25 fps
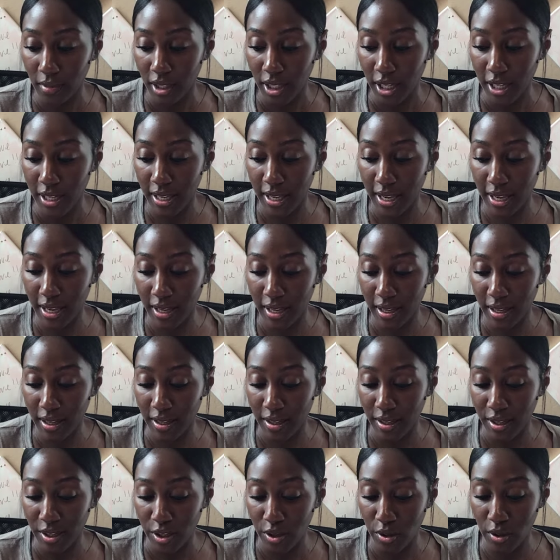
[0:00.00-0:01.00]
Yeah.
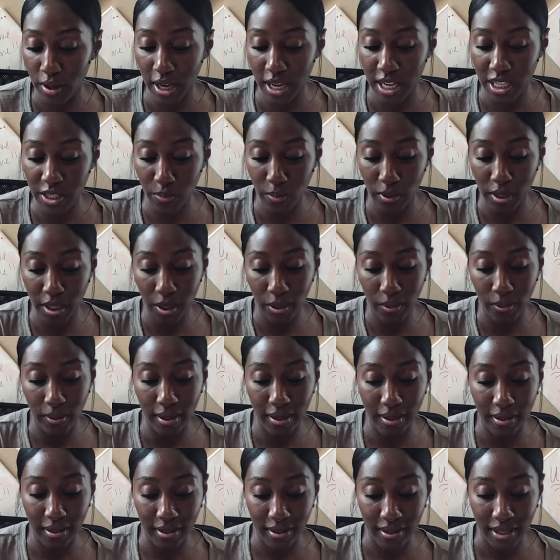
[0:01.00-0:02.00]
You guys, really
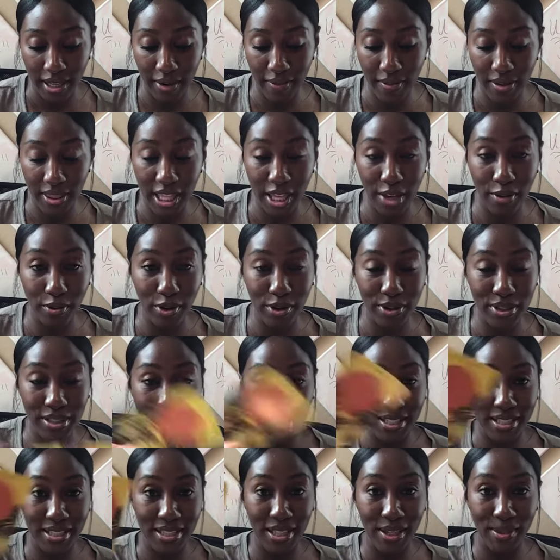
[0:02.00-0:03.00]
quick, everything grows in
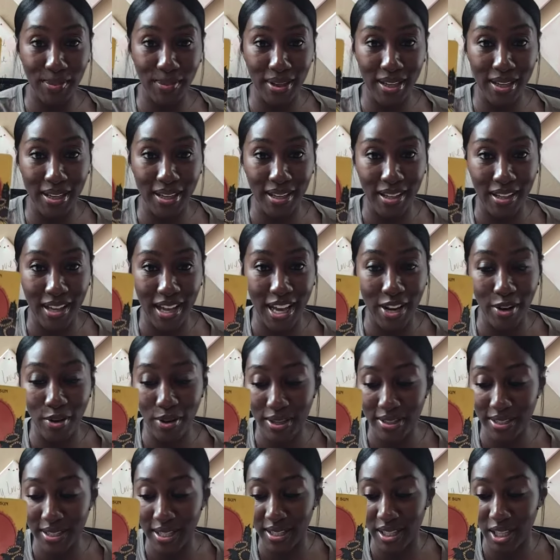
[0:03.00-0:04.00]
the sun, right? I know I
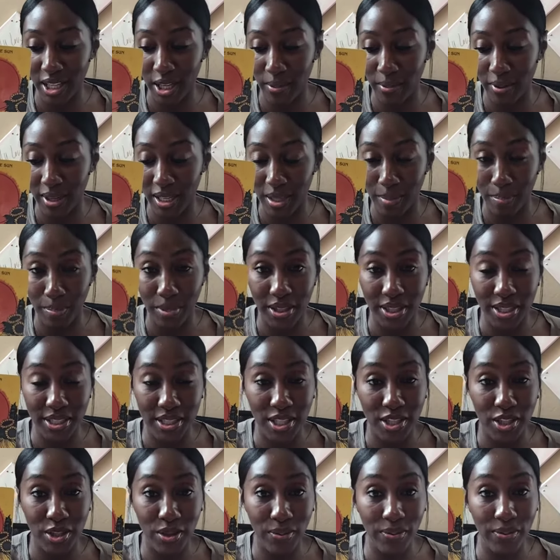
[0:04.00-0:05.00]
said that already, but this
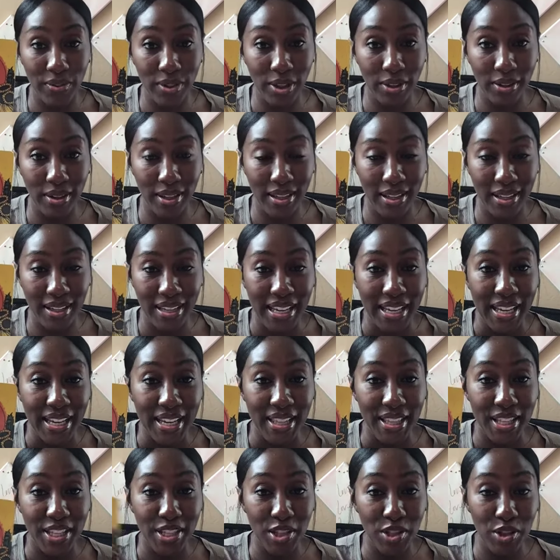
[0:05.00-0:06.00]
is you flirting.
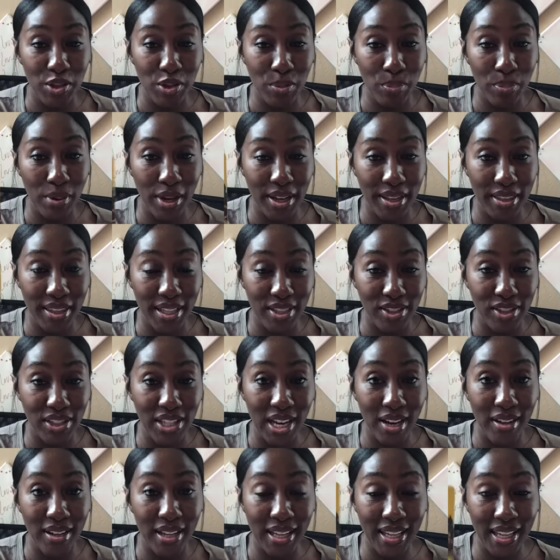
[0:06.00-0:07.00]
This is you bringing that
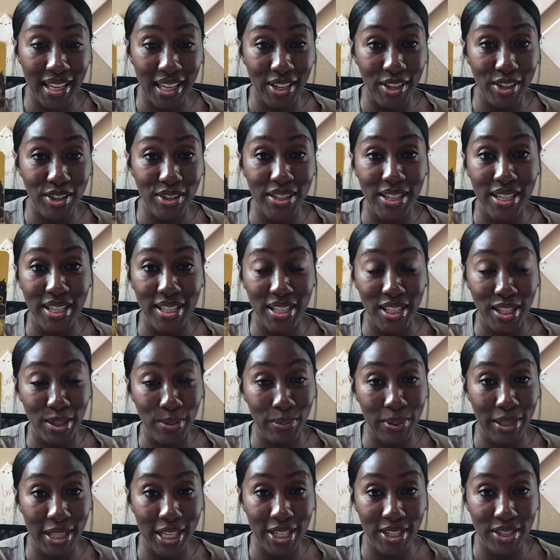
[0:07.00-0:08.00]
childlike energy into the
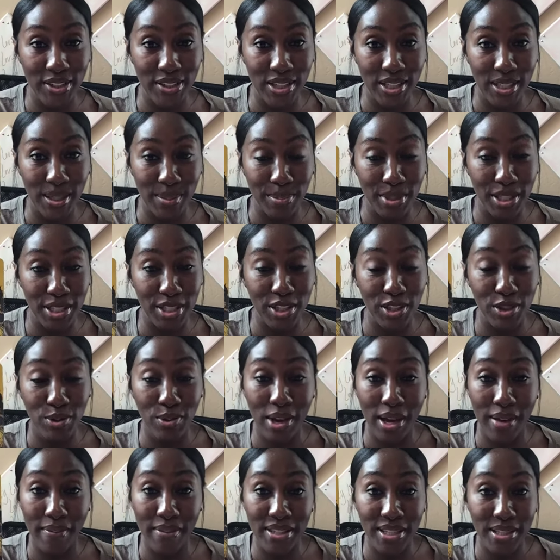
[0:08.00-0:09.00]
relationship. This is you
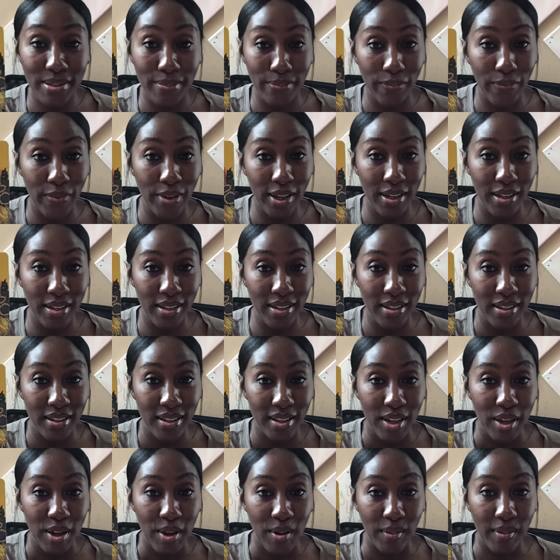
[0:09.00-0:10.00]
having some fun,
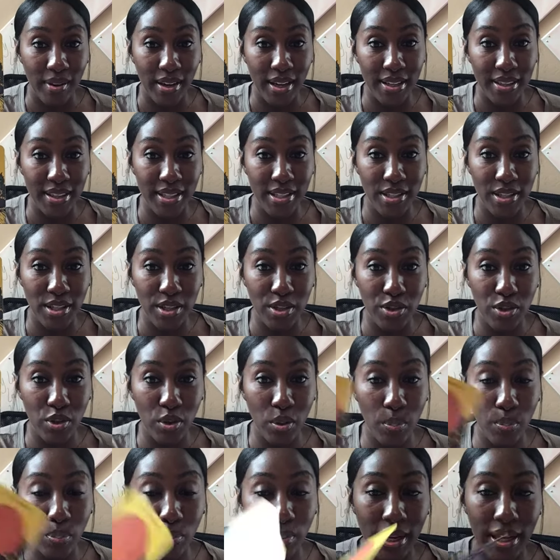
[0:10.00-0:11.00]
right? This is you
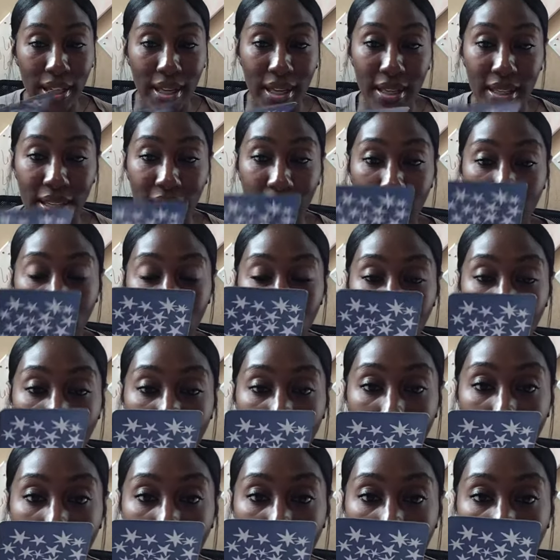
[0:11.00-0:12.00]
breaking down the
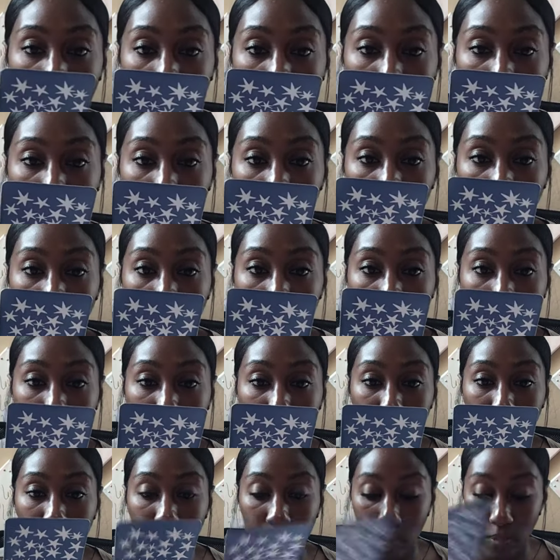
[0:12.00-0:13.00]
wall,
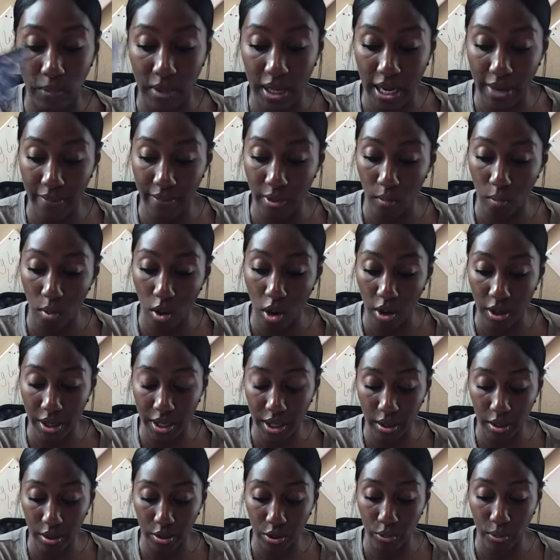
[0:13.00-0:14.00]
right? We have the wall
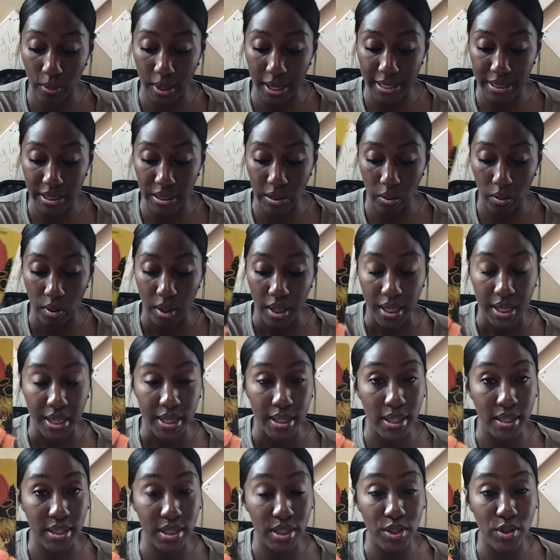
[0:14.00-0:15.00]
here twice. So
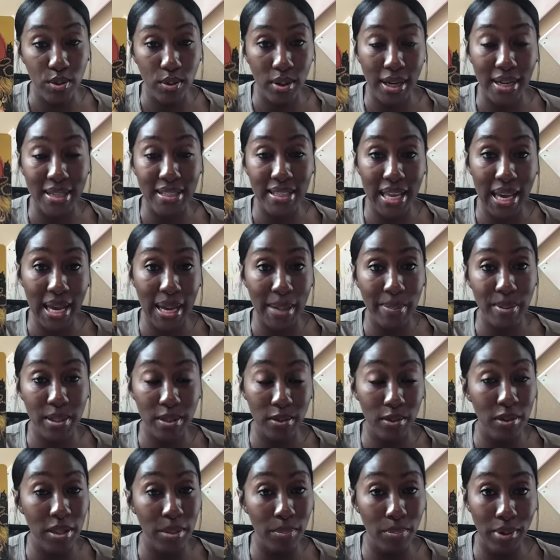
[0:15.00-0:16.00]
this is you guys
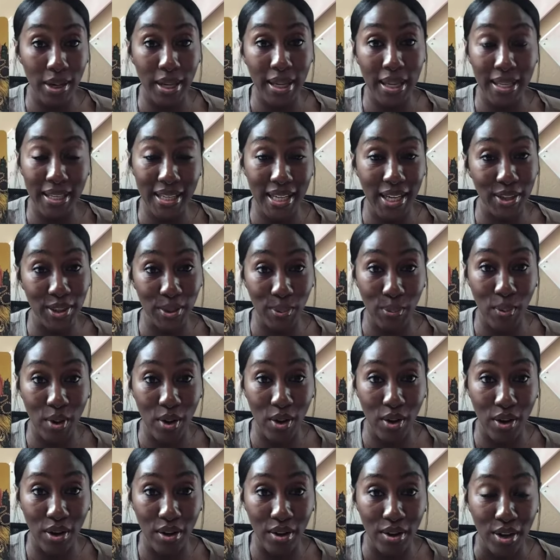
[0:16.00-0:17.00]
absolutely breaking down the
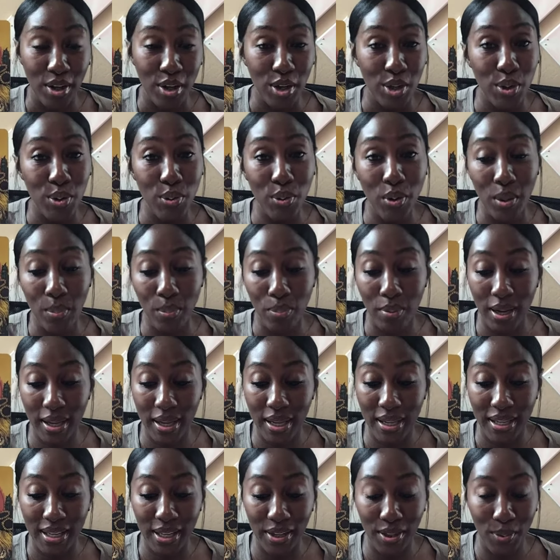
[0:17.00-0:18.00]
wall. You are
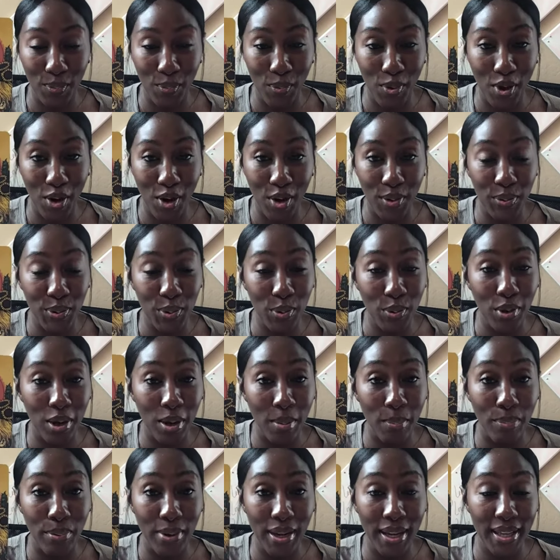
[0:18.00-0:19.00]
breaking down the wall. You are
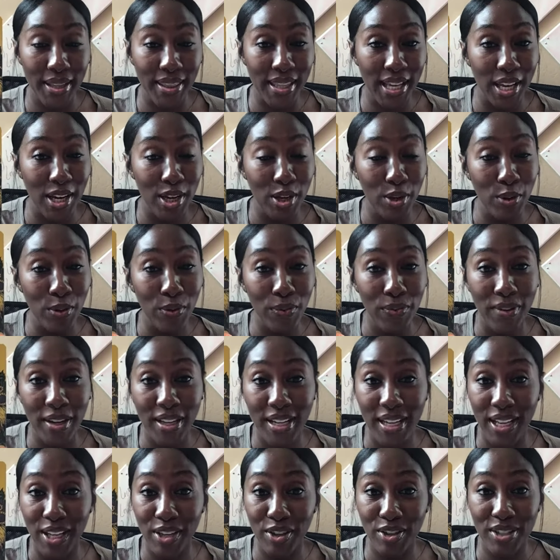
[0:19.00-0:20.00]
bringing that new fun
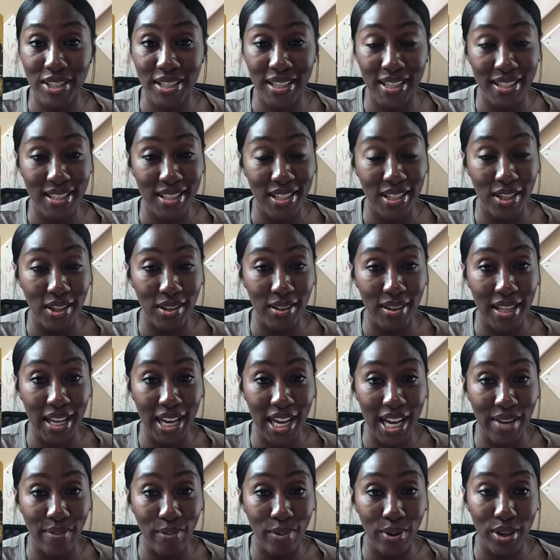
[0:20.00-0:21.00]
energy into your
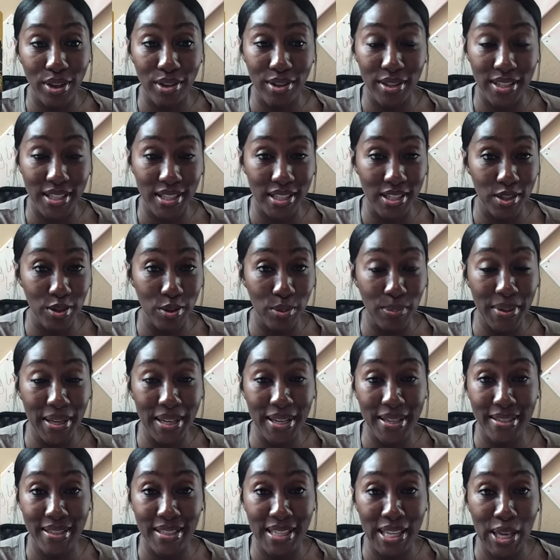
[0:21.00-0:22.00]
life, whether this is you
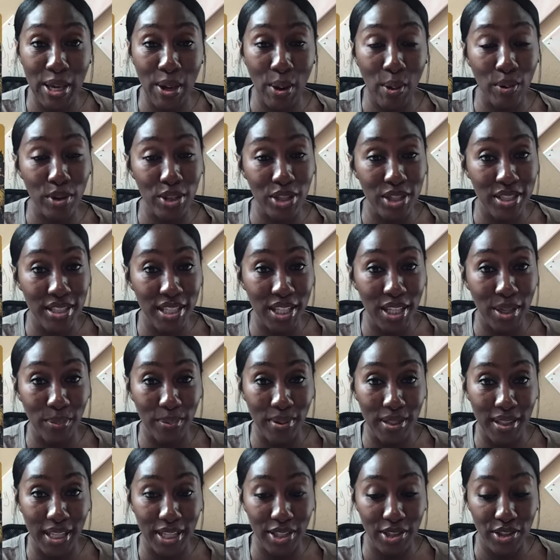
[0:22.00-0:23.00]
being single or just in a
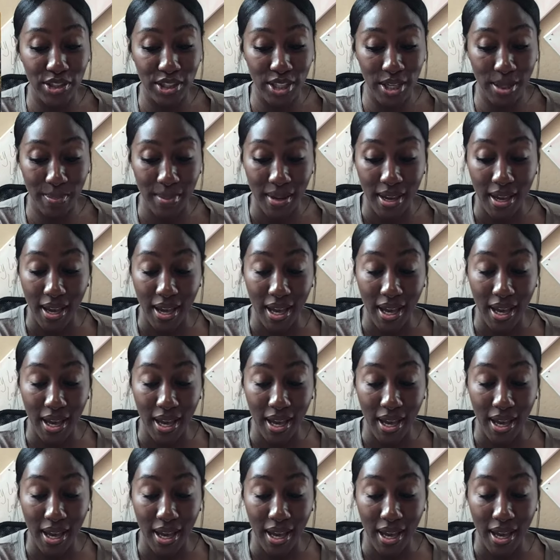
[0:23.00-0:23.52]
relationship.